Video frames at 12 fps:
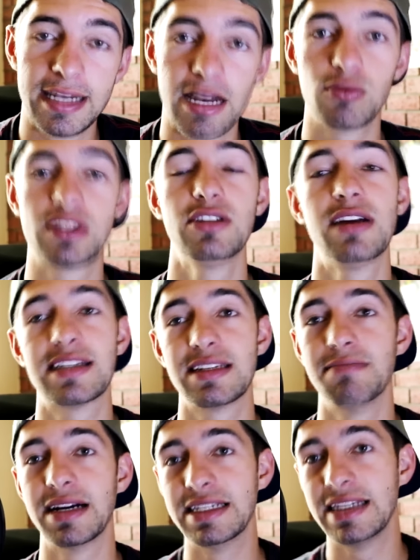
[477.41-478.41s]
And I will see you
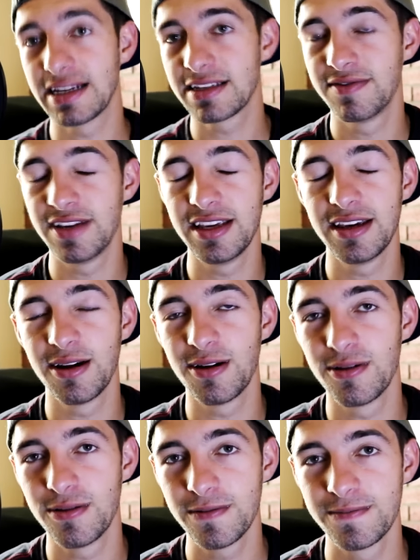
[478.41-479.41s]
guys in my next
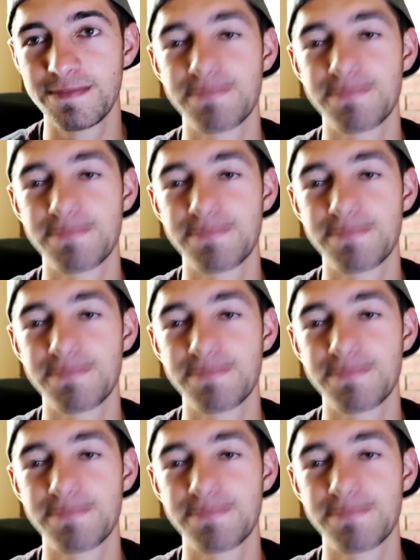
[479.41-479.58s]
video.